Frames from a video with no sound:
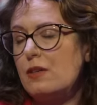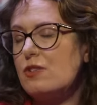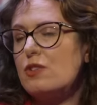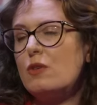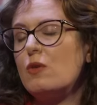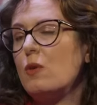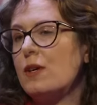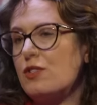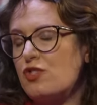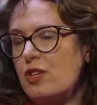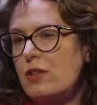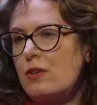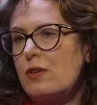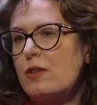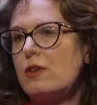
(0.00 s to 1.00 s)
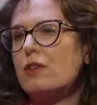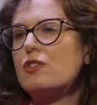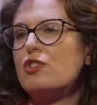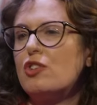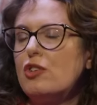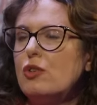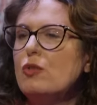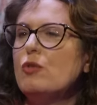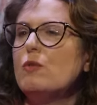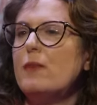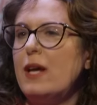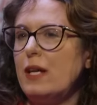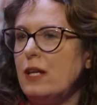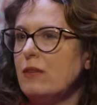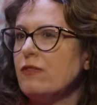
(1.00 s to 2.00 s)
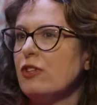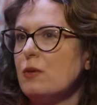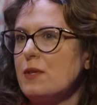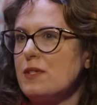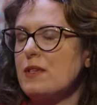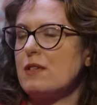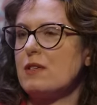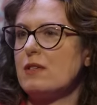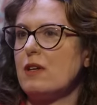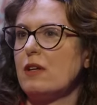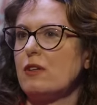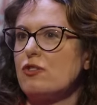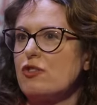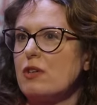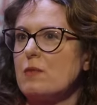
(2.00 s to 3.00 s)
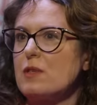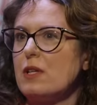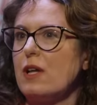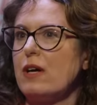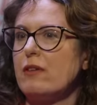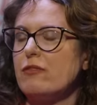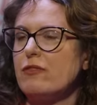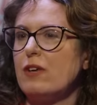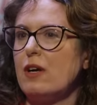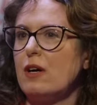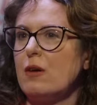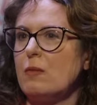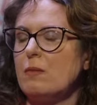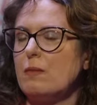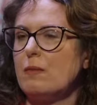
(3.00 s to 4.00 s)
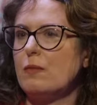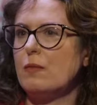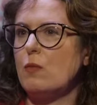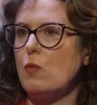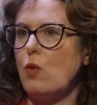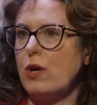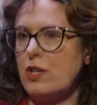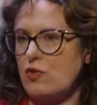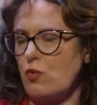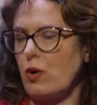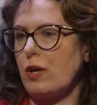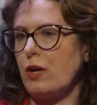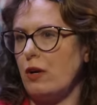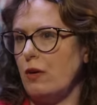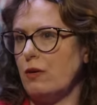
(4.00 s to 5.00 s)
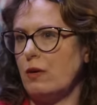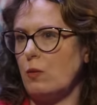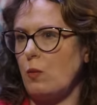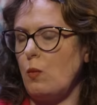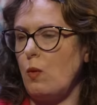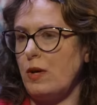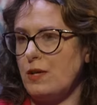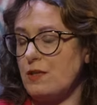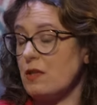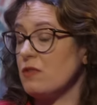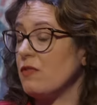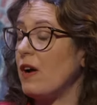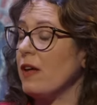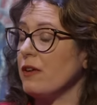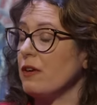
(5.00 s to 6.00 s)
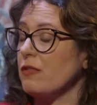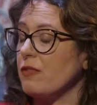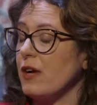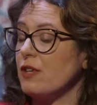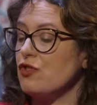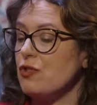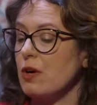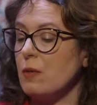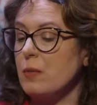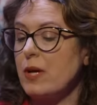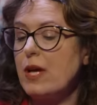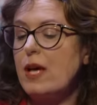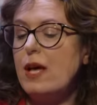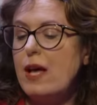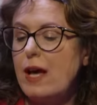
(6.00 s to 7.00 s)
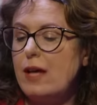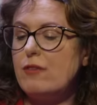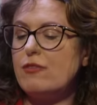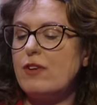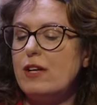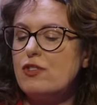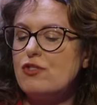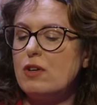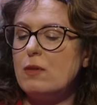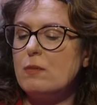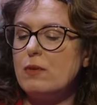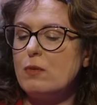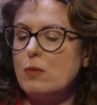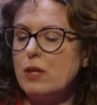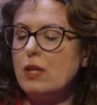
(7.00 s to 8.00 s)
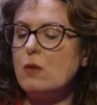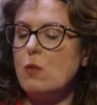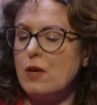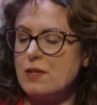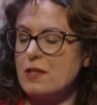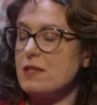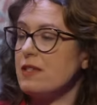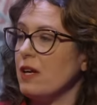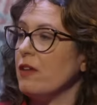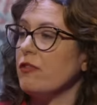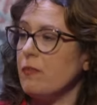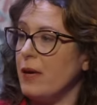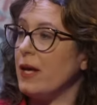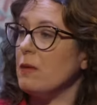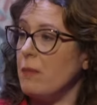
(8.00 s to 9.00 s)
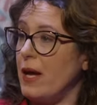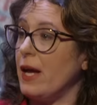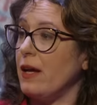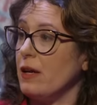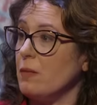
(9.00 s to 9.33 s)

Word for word: There's no question. There, there are two main influences in Donald Trump's life. Um, one is Roy Cohn, and one is his father, Fred Trump. And Fred Trump really was a self made man.